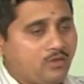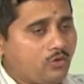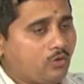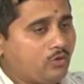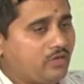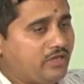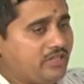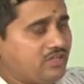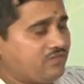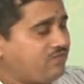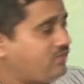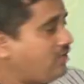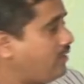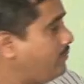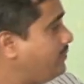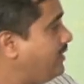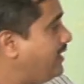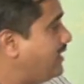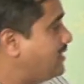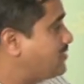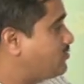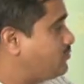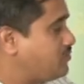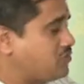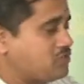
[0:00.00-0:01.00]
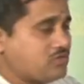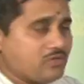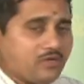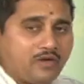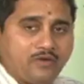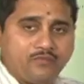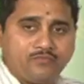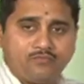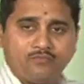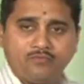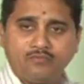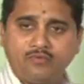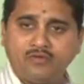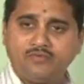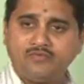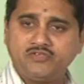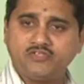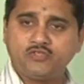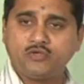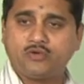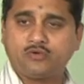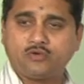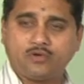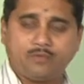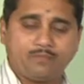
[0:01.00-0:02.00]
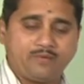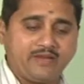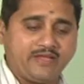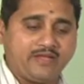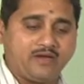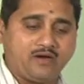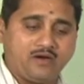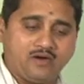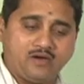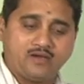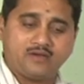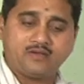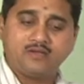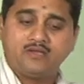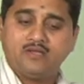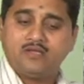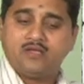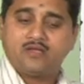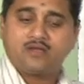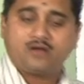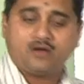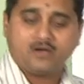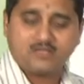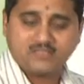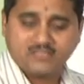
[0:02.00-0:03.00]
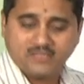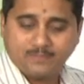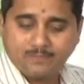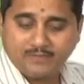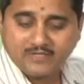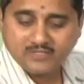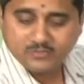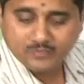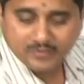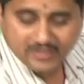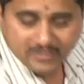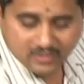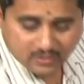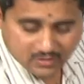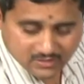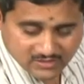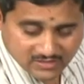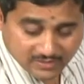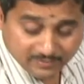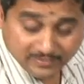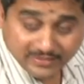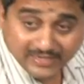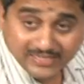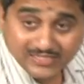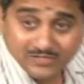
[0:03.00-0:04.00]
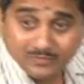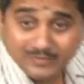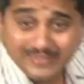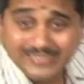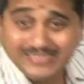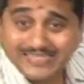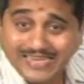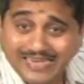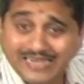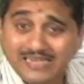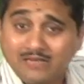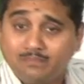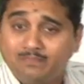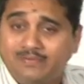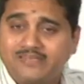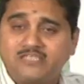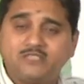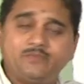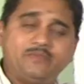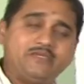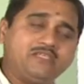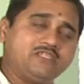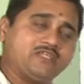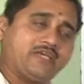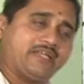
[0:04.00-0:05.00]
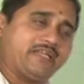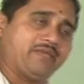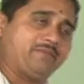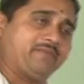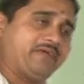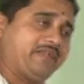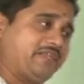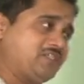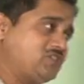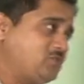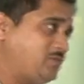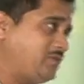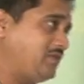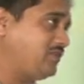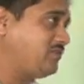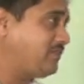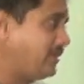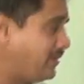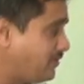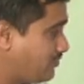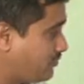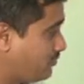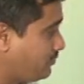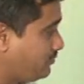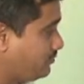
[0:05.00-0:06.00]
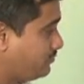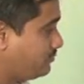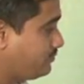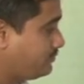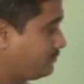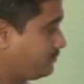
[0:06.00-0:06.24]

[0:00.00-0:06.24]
only the formulas which you have, which you have to apply are cos A plus B, cos A minus B, tan A plus B, tan A minus B. Thank you.